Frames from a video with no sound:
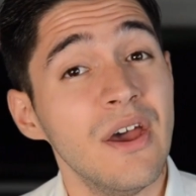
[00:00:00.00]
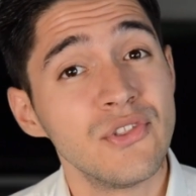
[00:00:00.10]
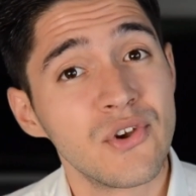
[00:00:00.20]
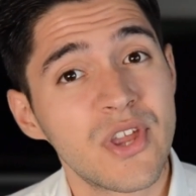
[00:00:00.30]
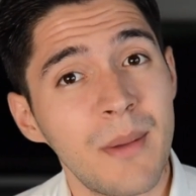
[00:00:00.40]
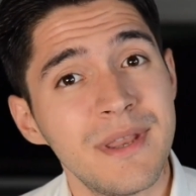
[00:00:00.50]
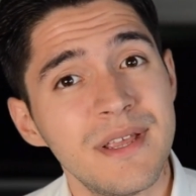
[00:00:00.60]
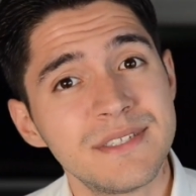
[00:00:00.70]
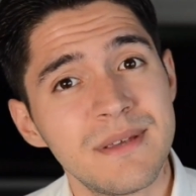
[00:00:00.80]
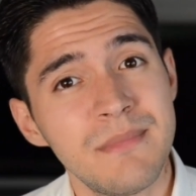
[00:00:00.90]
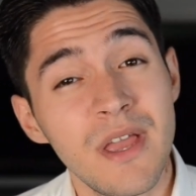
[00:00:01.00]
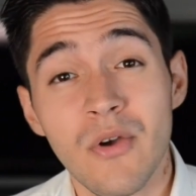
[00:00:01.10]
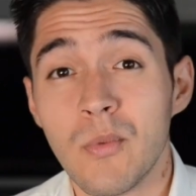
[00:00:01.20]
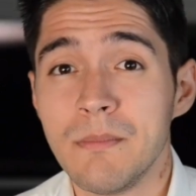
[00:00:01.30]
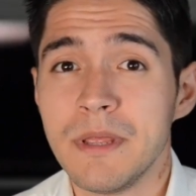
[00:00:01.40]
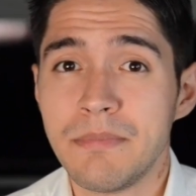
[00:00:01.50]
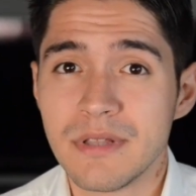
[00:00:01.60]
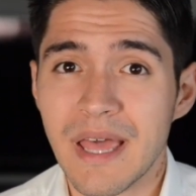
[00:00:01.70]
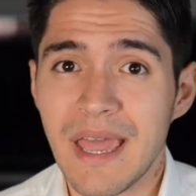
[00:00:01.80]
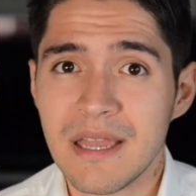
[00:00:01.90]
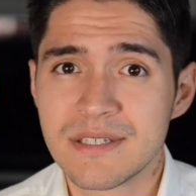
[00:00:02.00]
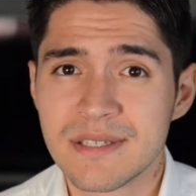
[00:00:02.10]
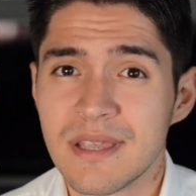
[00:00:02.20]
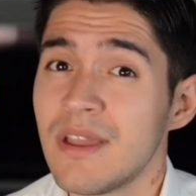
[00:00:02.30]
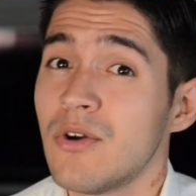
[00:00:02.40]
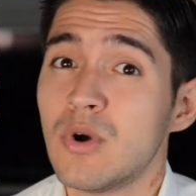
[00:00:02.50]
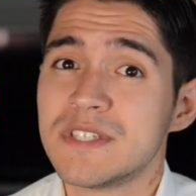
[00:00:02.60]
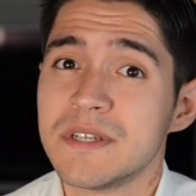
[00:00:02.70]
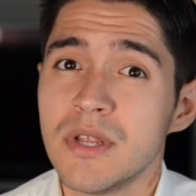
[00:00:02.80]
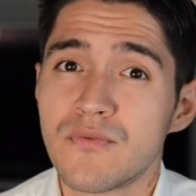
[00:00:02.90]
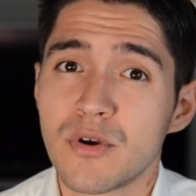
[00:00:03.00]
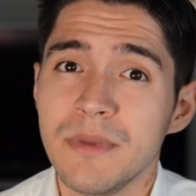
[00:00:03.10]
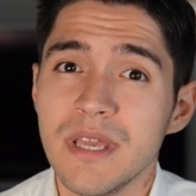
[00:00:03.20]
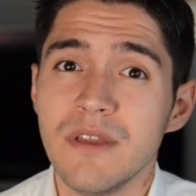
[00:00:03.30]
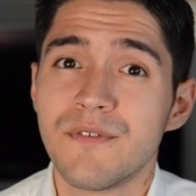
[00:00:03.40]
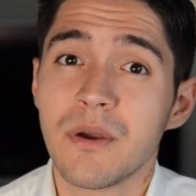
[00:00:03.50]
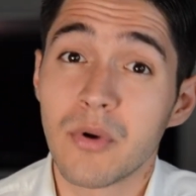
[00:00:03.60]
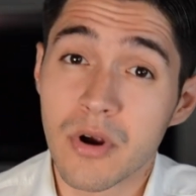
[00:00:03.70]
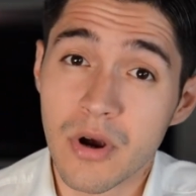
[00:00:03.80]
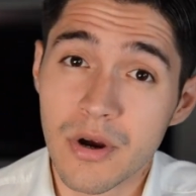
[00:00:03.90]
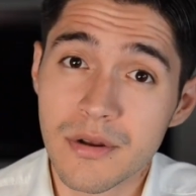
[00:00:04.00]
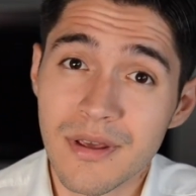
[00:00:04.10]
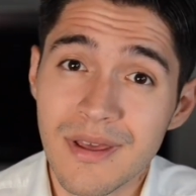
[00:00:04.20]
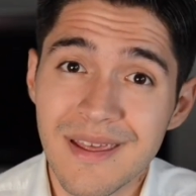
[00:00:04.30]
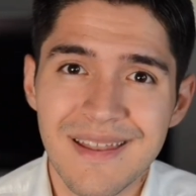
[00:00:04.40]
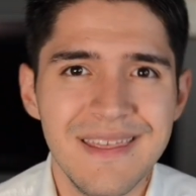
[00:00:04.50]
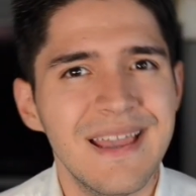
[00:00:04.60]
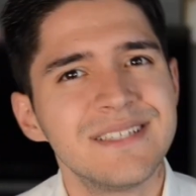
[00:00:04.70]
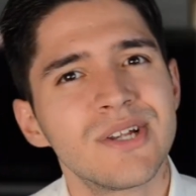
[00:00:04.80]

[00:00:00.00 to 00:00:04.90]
under communism, when people asked, what's in it for me if I work hard? The answer